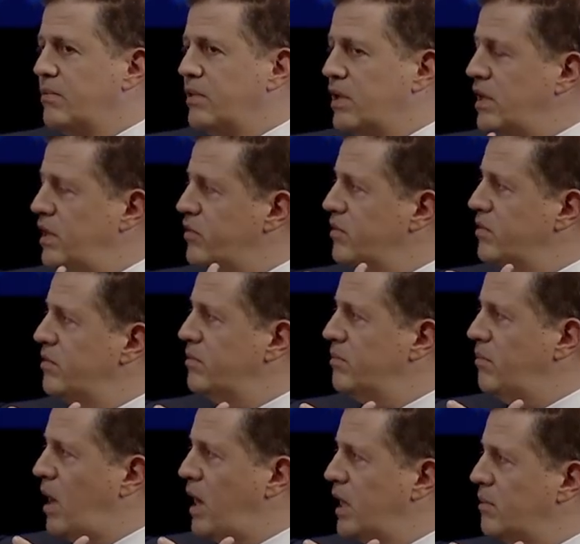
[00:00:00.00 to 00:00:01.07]
that isn't
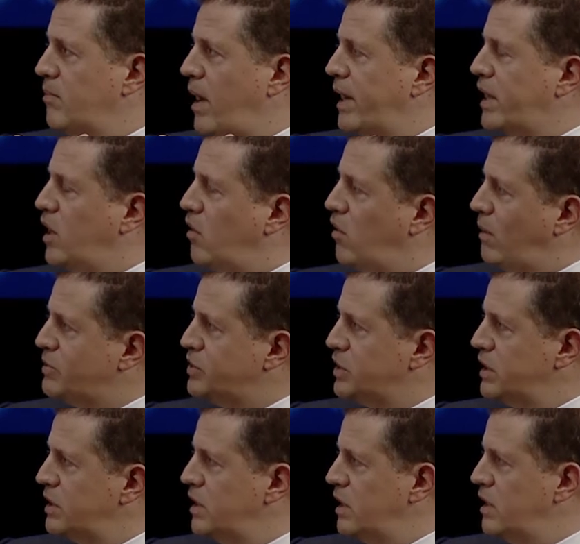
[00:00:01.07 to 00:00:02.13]
mired by
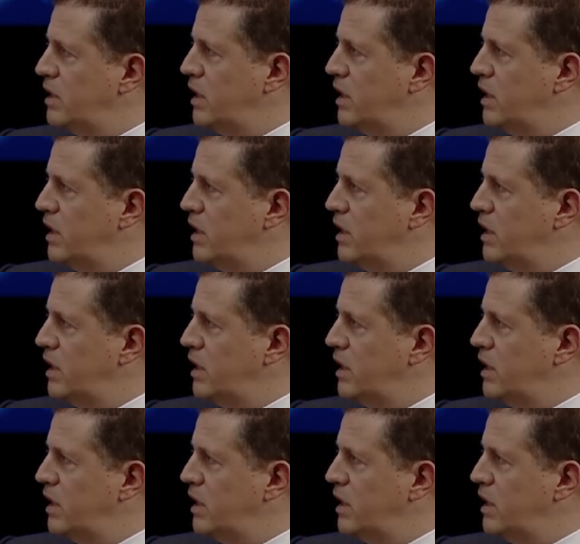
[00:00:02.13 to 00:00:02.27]
corruption